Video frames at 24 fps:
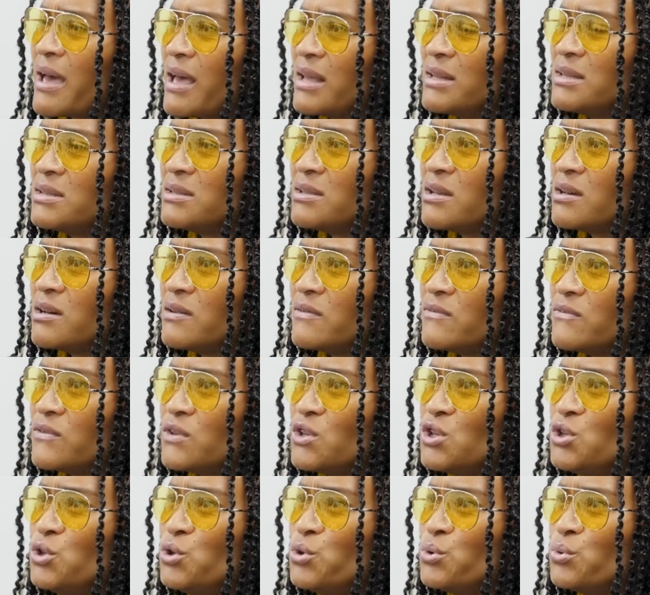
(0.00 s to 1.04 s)
bad stuff,
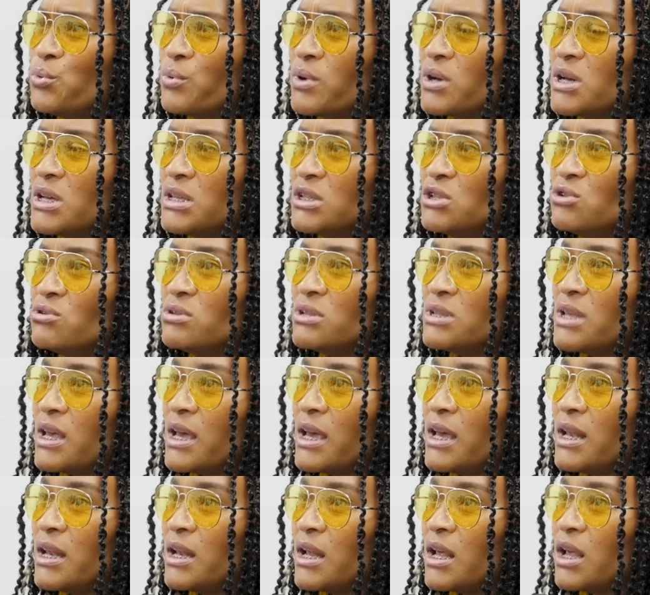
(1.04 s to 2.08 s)
because you
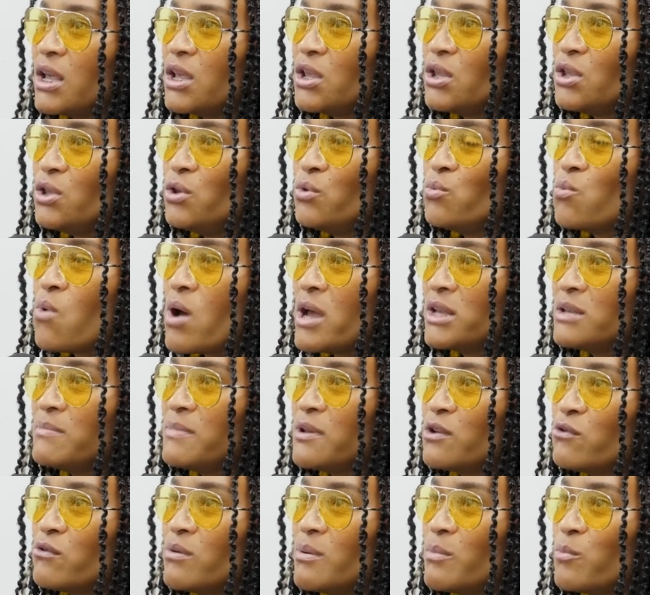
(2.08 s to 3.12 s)
said you wanted
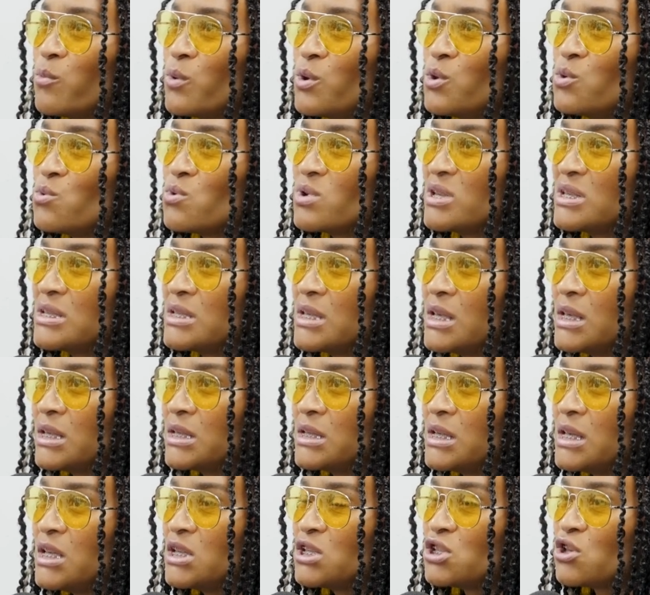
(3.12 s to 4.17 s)
to be a Crip when you were
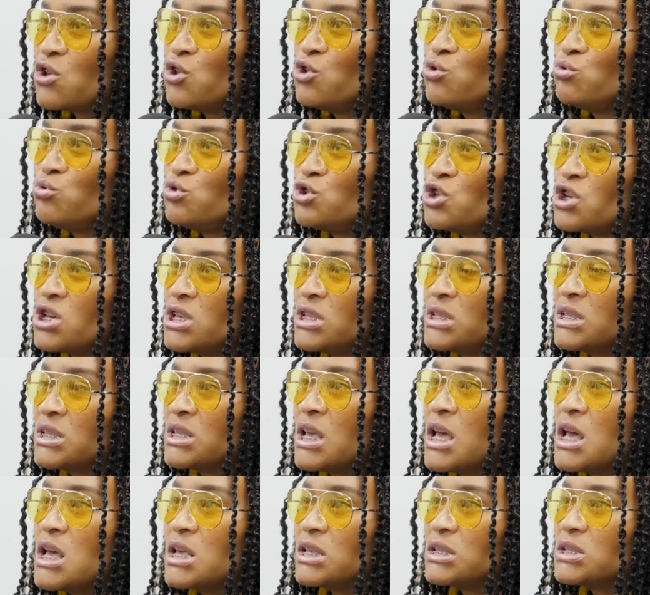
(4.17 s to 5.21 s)
16, so you
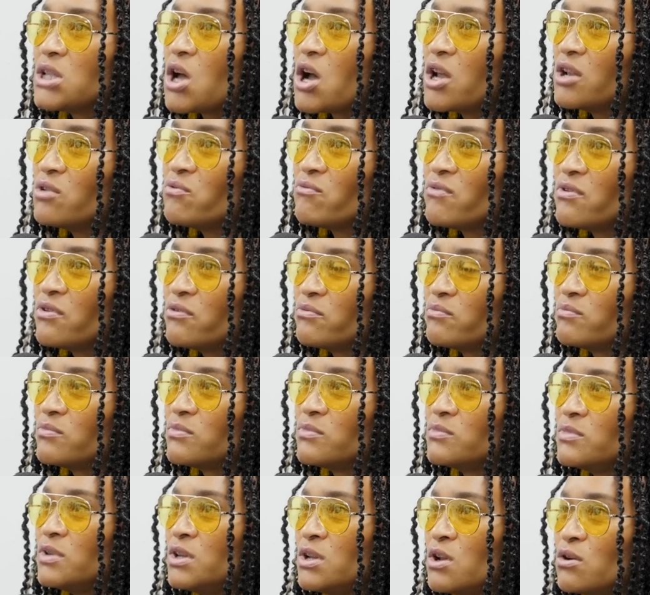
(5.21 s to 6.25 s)
just started.
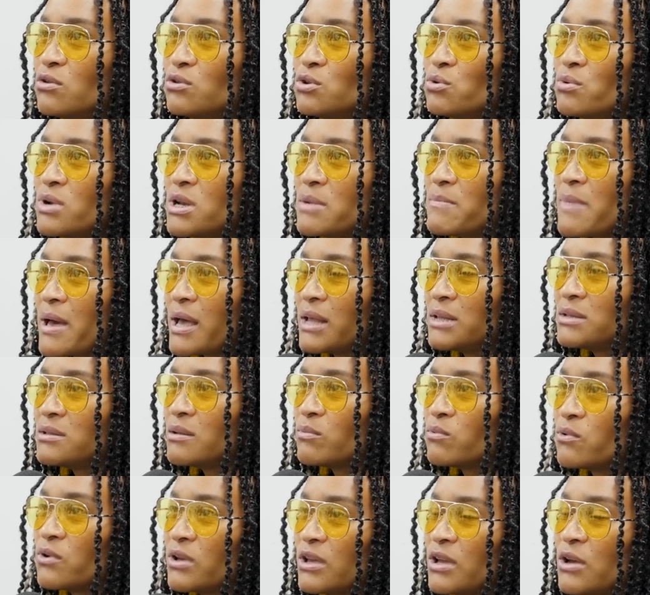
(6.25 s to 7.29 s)
You know, doing the bad
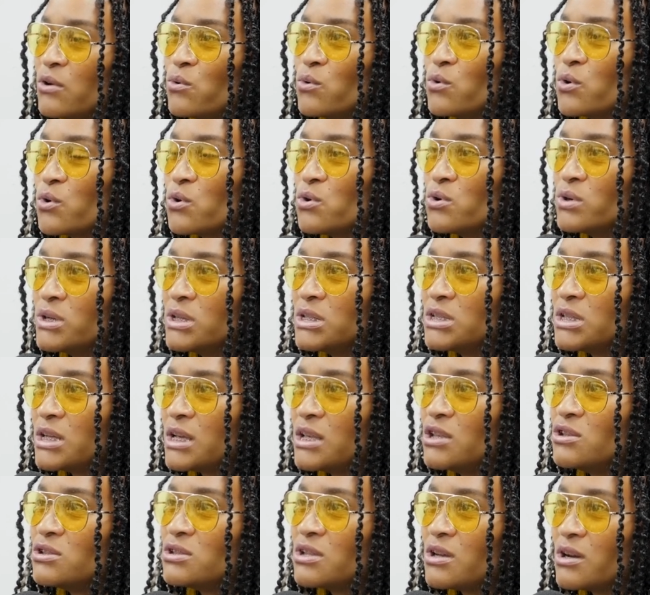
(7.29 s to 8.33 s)
stuff, going to
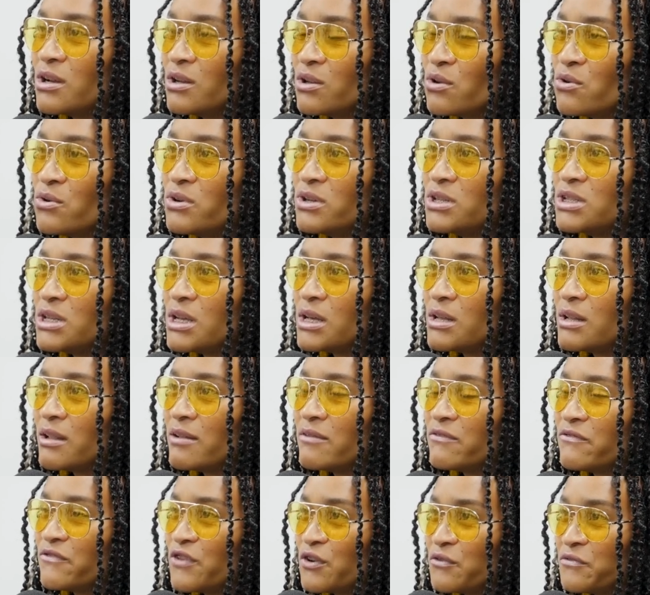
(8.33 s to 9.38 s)
jail. You started going to
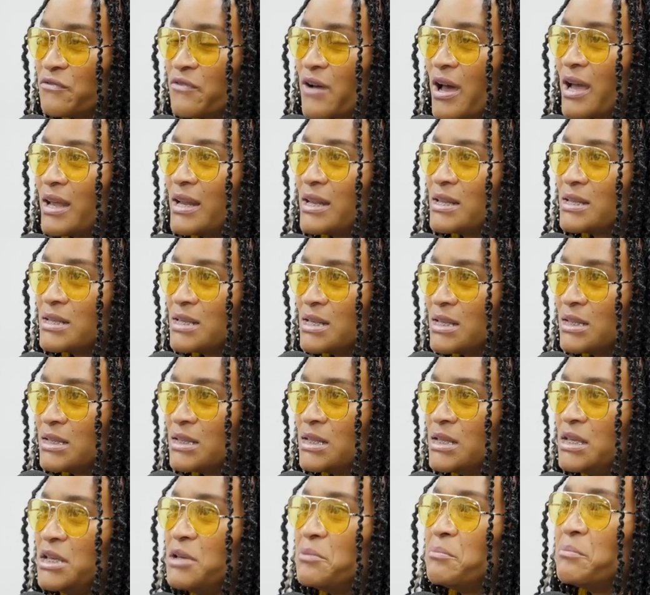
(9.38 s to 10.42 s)
jail for a fight at
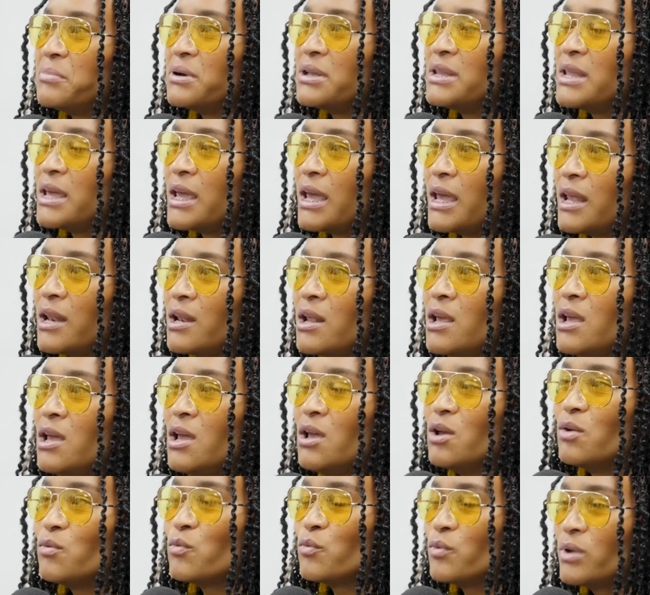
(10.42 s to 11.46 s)
16, but then
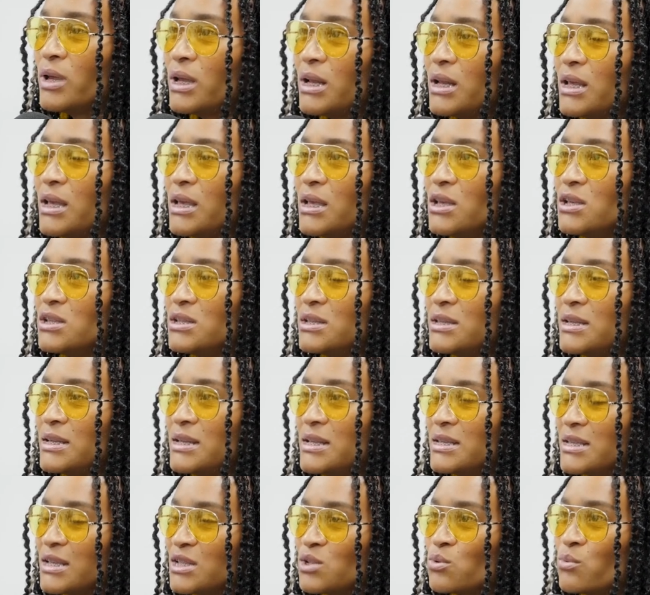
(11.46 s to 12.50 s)
really did
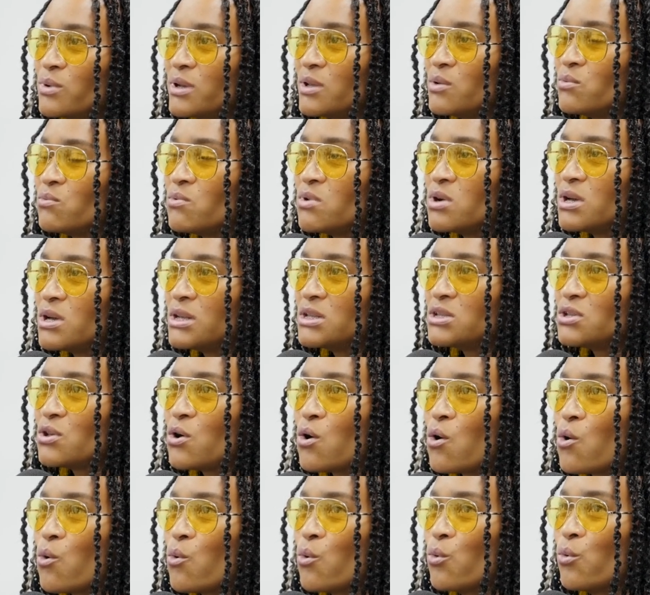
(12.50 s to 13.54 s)
this at 21.
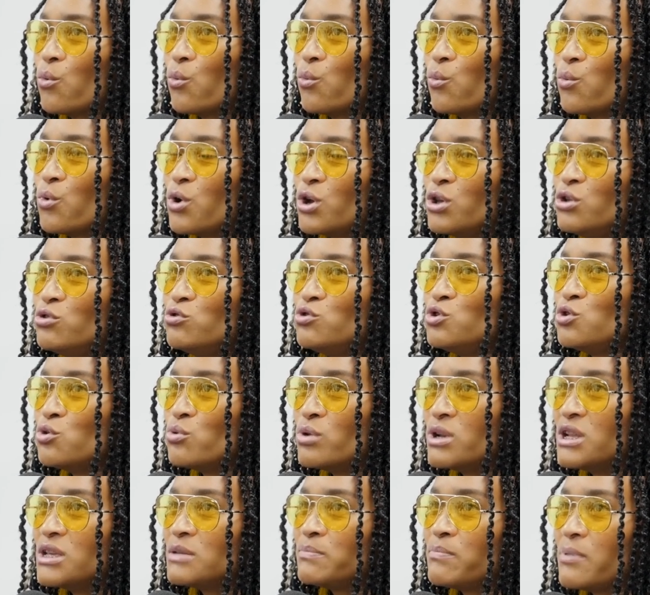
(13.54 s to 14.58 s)
So were you
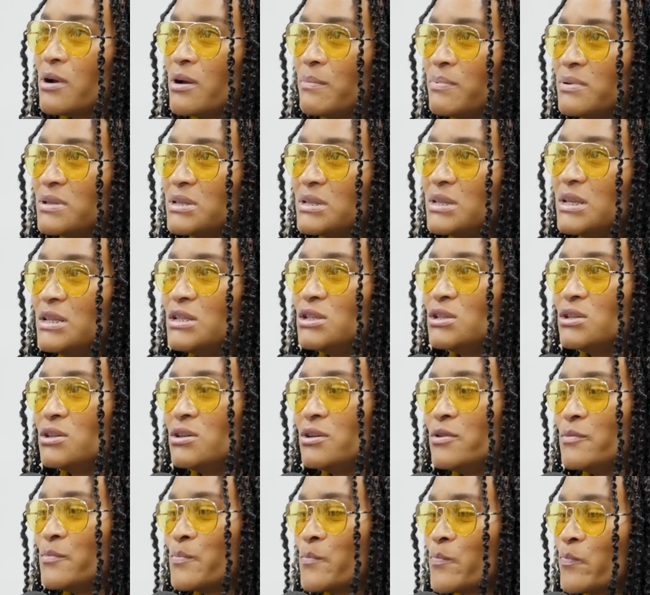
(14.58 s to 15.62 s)
doing this purposely
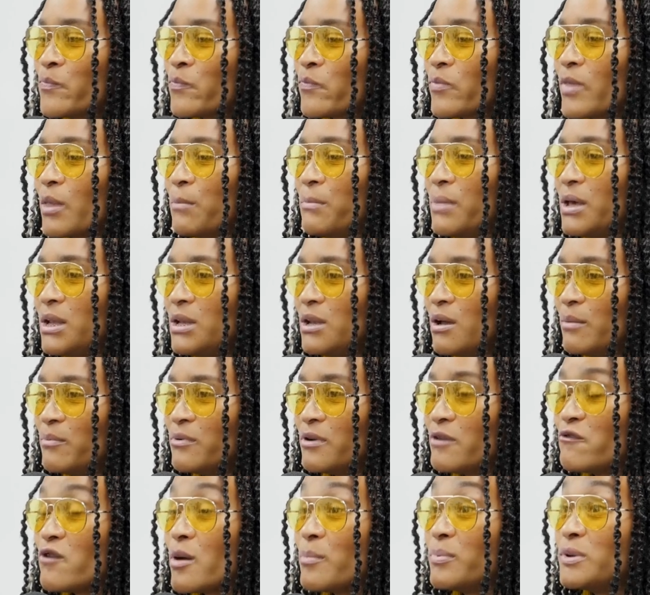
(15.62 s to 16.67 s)
to build up
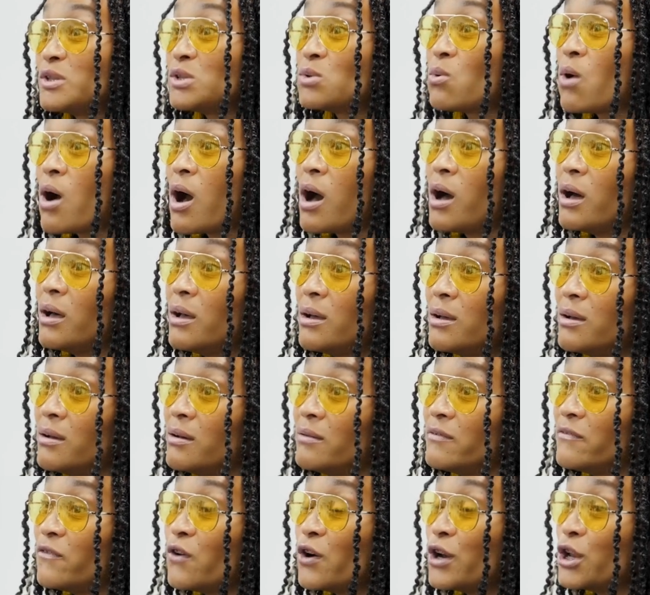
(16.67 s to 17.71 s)
your repertoire?
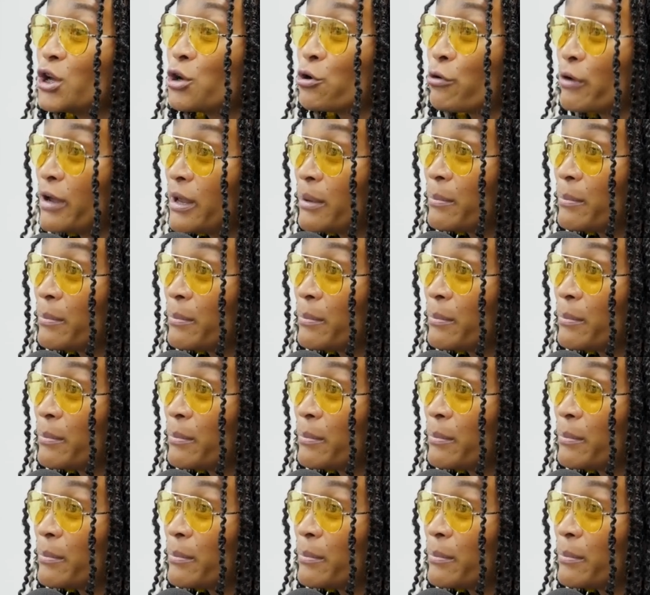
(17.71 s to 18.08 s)
A little of